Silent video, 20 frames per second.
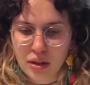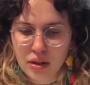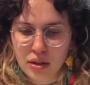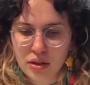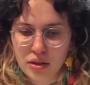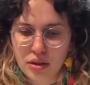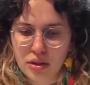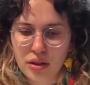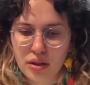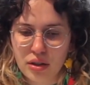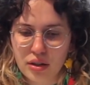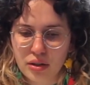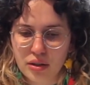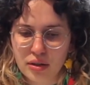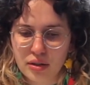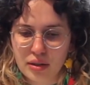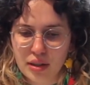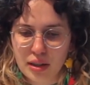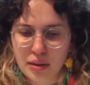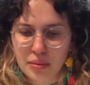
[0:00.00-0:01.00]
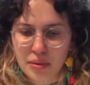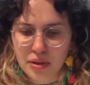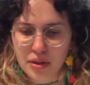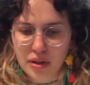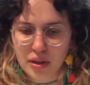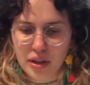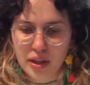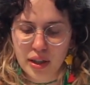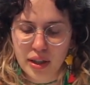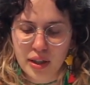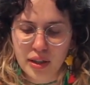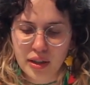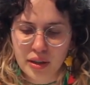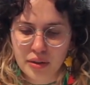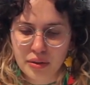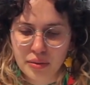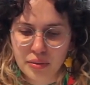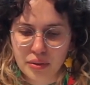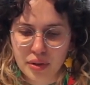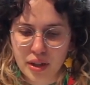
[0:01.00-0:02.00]
So I'm
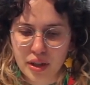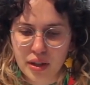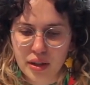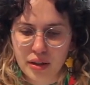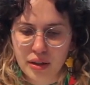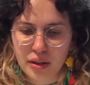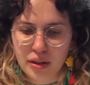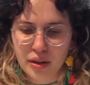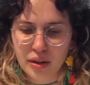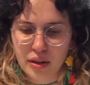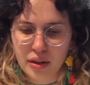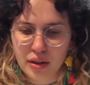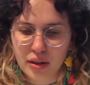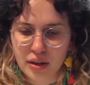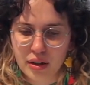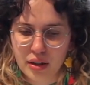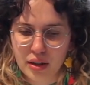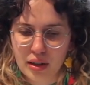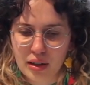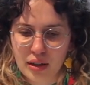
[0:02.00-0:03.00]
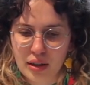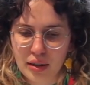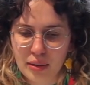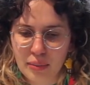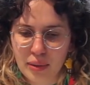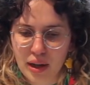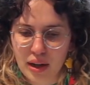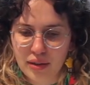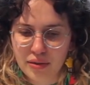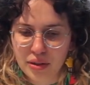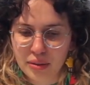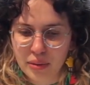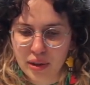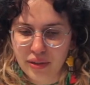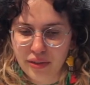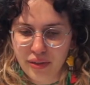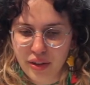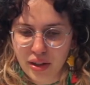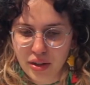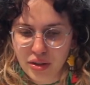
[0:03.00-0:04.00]
starting with, after my
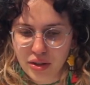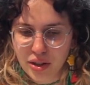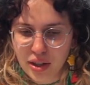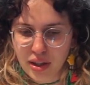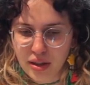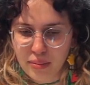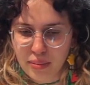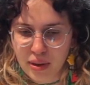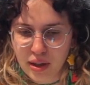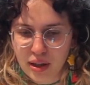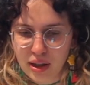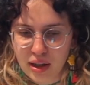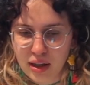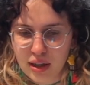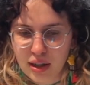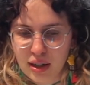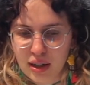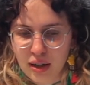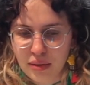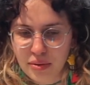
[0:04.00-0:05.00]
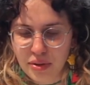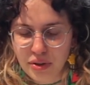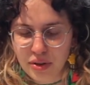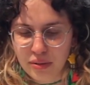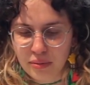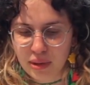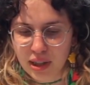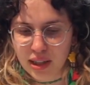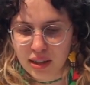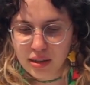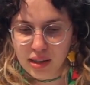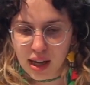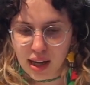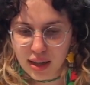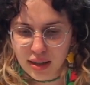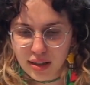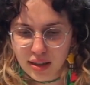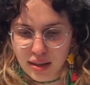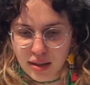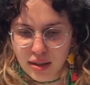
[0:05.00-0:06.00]
face shape, I'm doing my
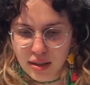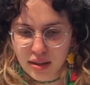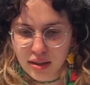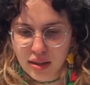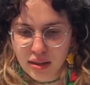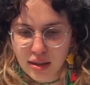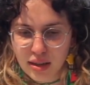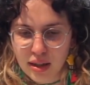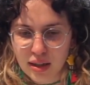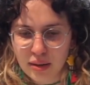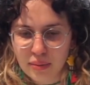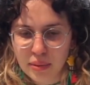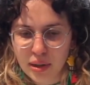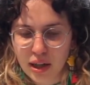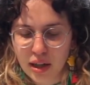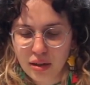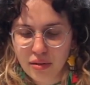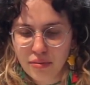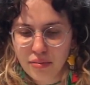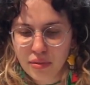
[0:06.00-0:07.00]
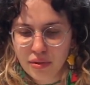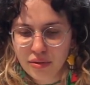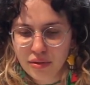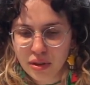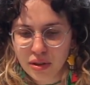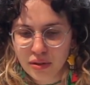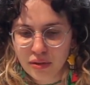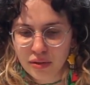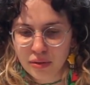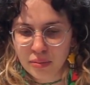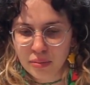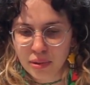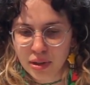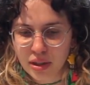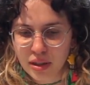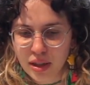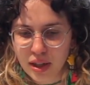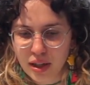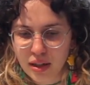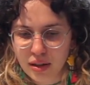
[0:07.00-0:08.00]
glasses, and I'm kind of moving from one
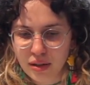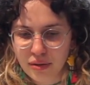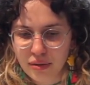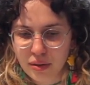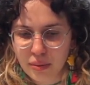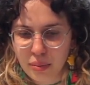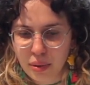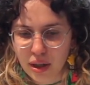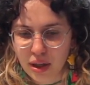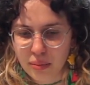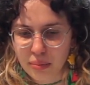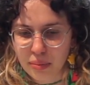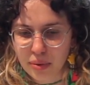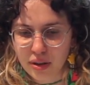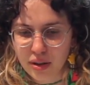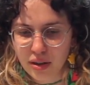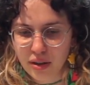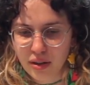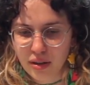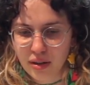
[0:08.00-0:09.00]
side of the paper